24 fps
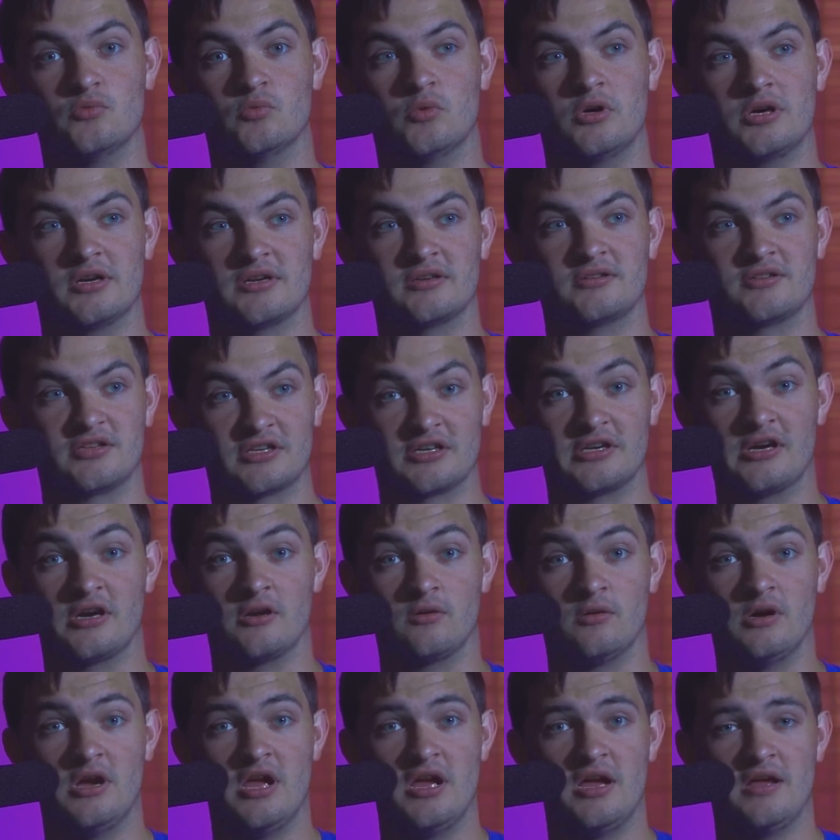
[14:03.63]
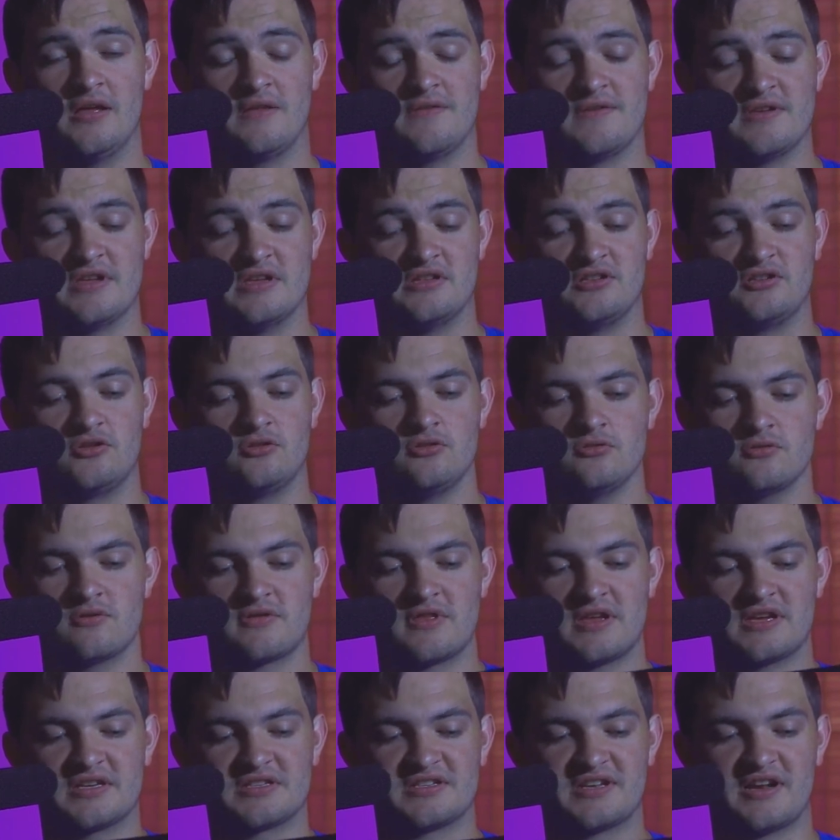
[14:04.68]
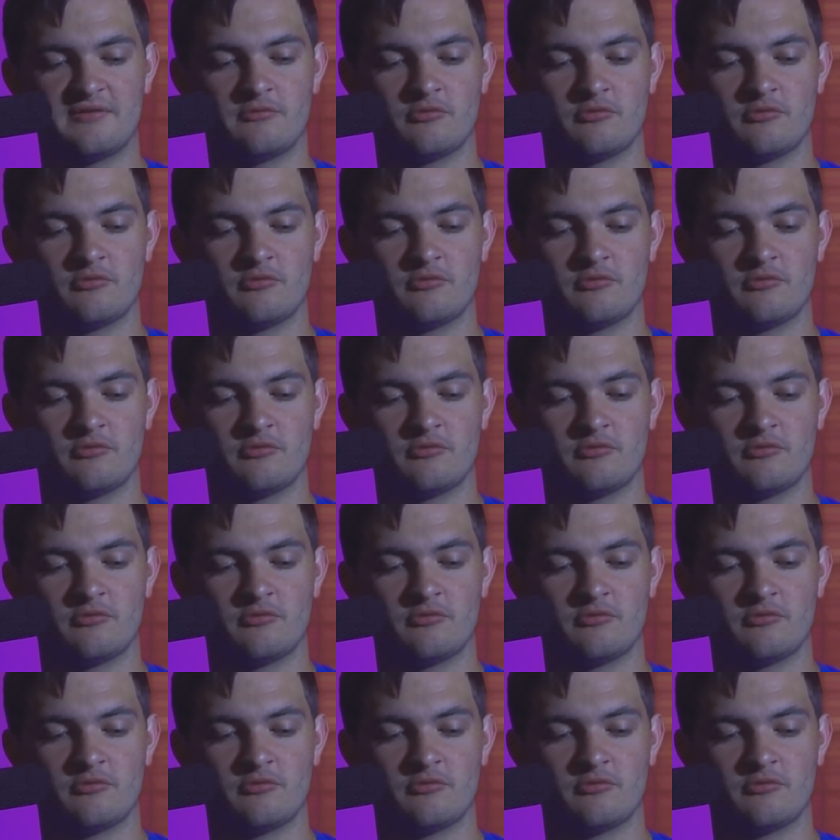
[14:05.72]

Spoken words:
want to go. The two things that